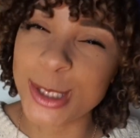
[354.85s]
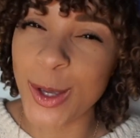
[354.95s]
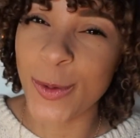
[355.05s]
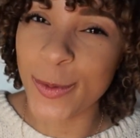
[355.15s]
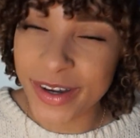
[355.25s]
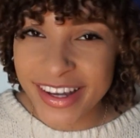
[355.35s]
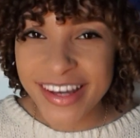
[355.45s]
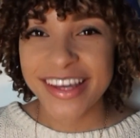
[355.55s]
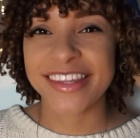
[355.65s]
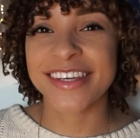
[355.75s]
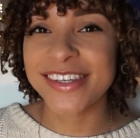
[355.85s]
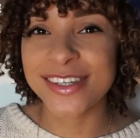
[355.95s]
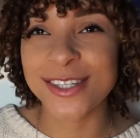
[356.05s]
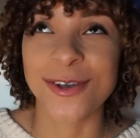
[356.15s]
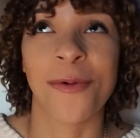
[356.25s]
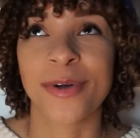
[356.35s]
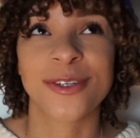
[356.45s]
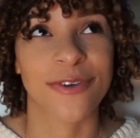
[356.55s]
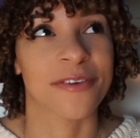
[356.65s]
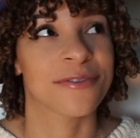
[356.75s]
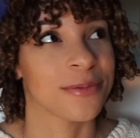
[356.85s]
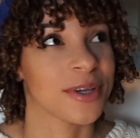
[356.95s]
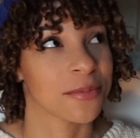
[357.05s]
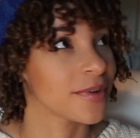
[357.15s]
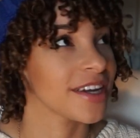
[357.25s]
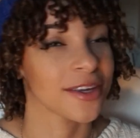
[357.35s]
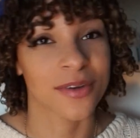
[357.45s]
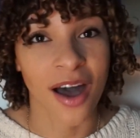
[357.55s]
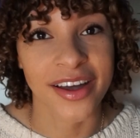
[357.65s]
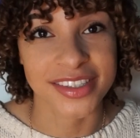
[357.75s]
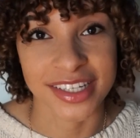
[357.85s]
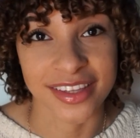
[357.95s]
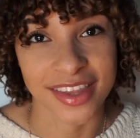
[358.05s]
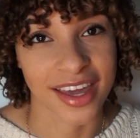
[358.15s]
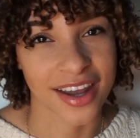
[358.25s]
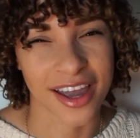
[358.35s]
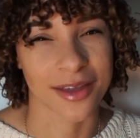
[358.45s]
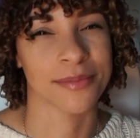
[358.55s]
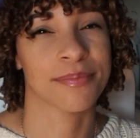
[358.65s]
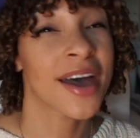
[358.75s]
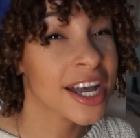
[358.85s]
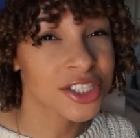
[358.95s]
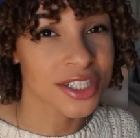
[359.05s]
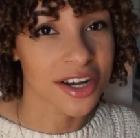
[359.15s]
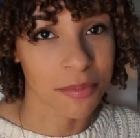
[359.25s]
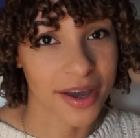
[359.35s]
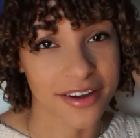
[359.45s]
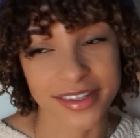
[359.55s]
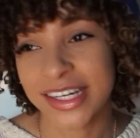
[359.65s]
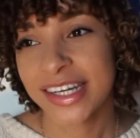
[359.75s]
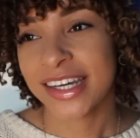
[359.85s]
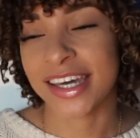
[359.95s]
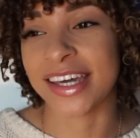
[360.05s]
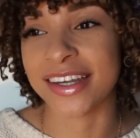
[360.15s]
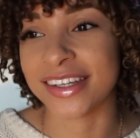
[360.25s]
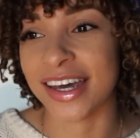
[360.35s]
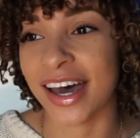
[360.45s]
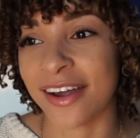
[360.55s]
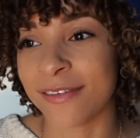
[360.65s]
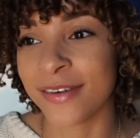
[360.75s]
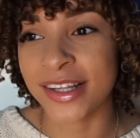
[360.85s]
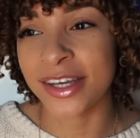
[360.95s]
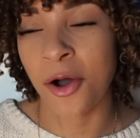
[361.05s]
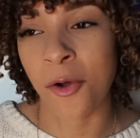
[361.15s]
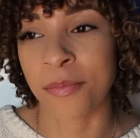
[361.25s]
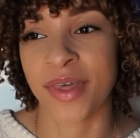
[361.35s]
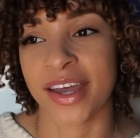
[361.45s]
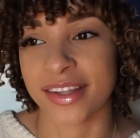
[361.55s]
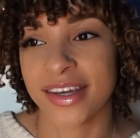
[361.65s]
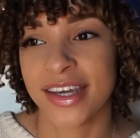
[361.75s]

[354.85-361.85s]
This is so much fun for me to bring you content that I am passionate about, and I really hope that